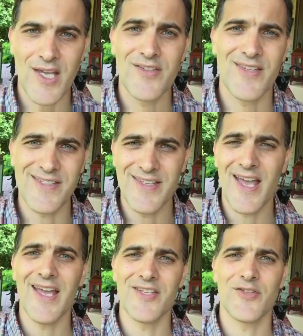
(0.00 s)
And to this
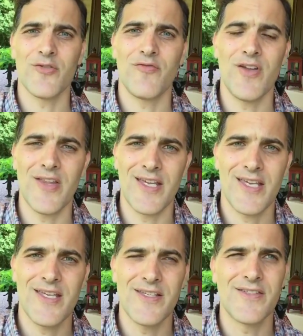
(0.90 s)
day, I still feel that
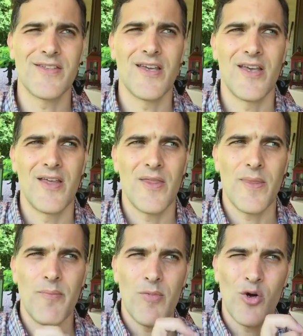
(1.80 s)
he is
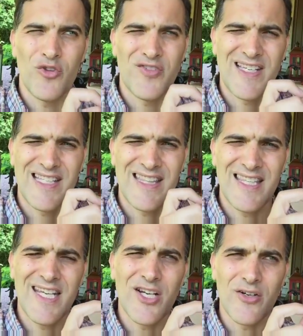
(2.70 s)
the most
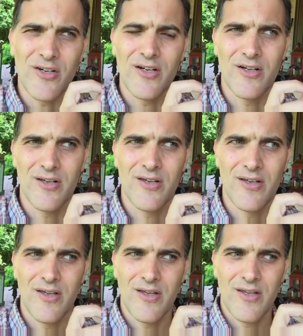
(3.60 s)
clear
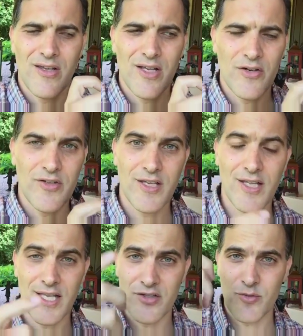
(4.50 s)
in
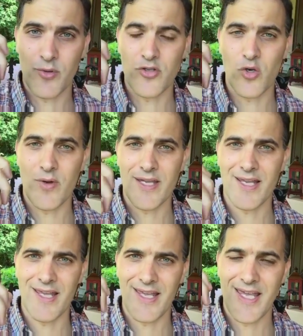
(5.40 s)
articulating the spiritual
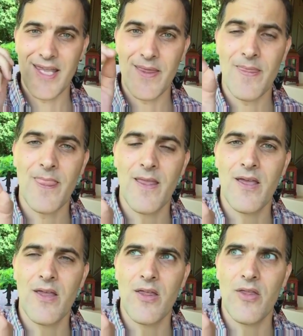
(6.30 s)
awakening in
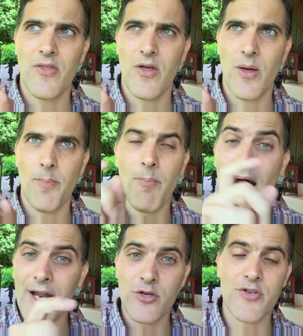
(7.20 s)
the
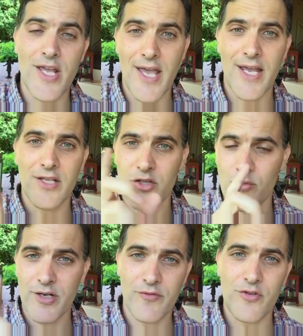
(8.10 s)
modern day, in the
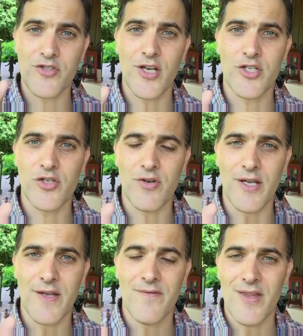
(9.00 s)
21st
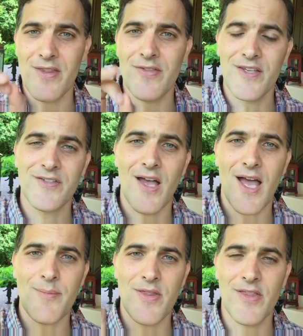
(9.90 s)
century, in this
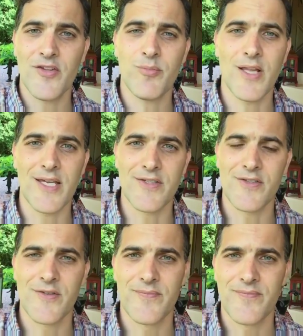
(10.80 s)
time, in this
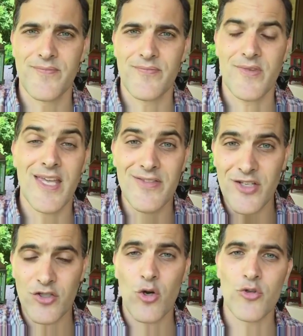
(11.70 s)
place, in
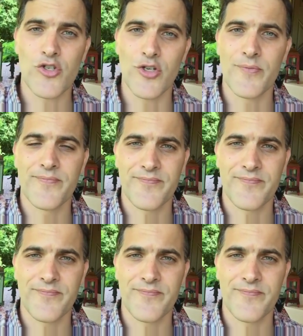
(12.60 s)
this culture,